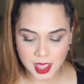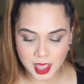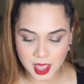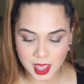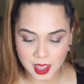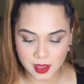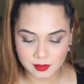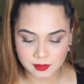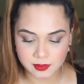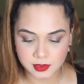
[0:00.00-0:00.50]

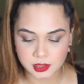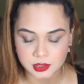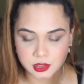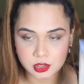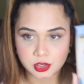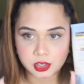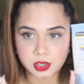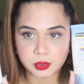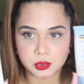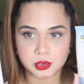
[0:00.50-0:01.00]
have
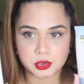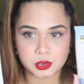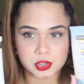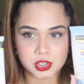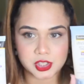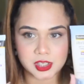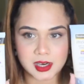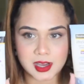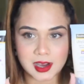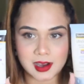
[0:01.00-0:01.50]
the
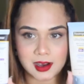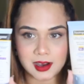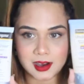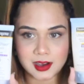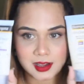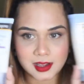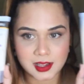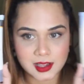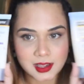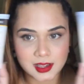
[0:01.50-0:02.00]
Neutrogena
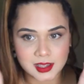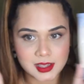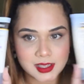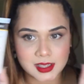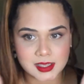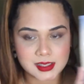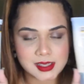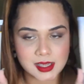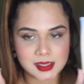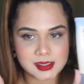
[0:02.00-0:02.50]

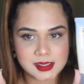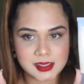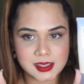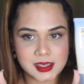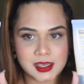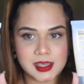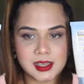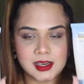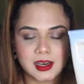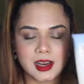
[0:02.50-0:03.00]

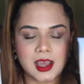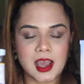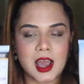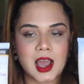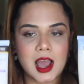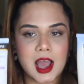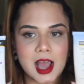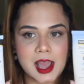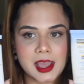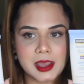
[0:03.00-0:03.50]
sunscreen.
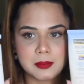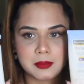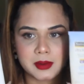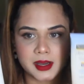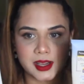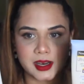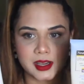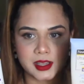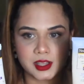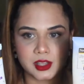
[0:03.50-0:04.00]
I am
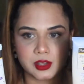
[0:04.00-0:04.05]
telling